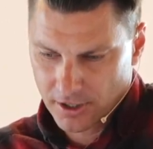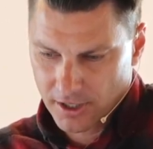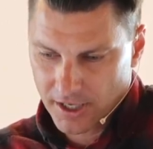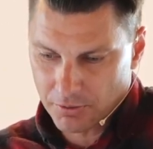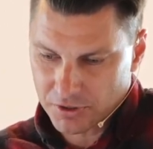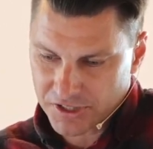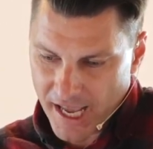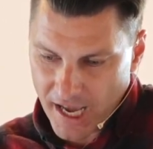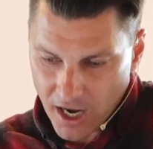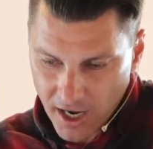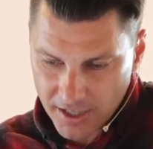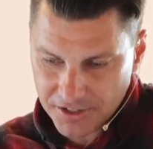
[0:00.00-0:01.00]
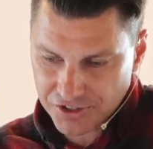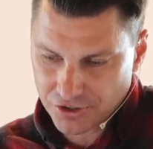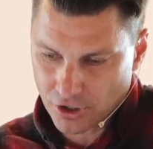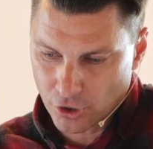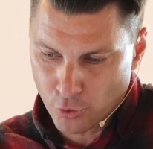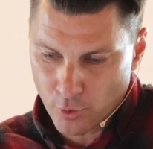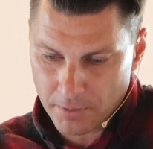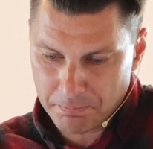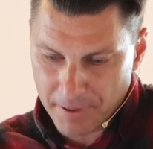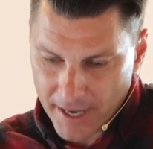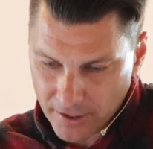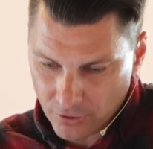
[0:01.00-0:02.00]
It was a huckster who would
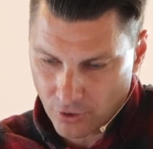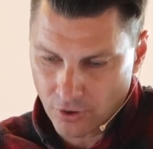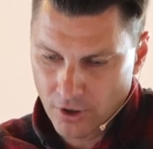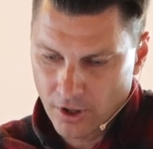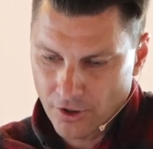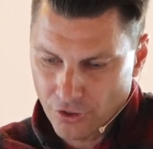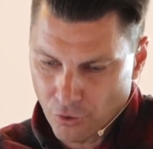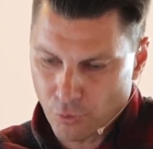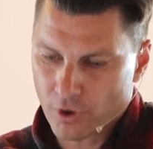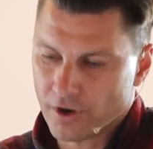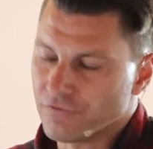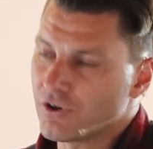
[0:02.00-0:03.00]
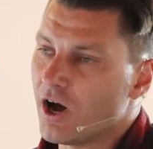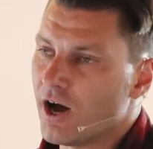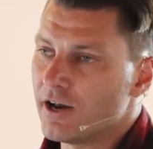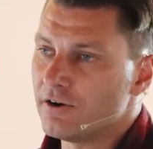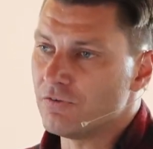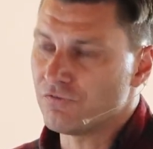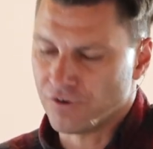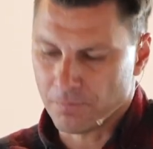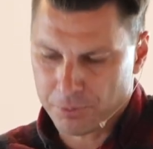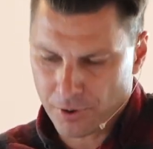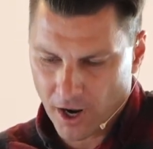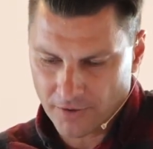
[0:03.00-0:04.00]
peddle the word of God for
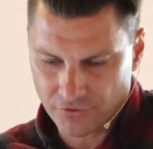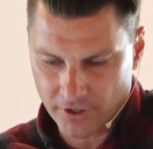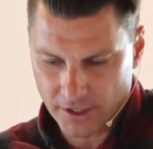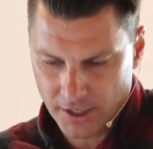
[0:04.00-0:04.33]
profit.